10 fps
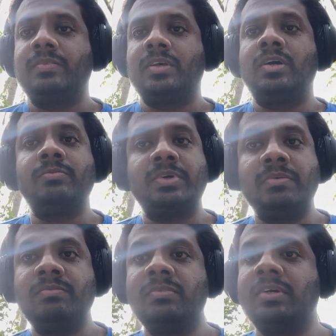
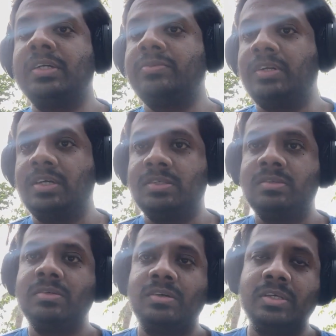on-prem as well
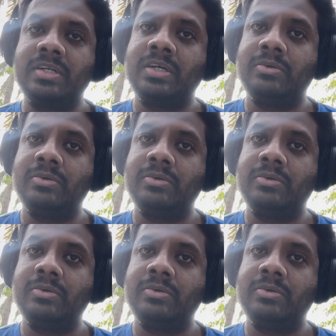as on the cloud.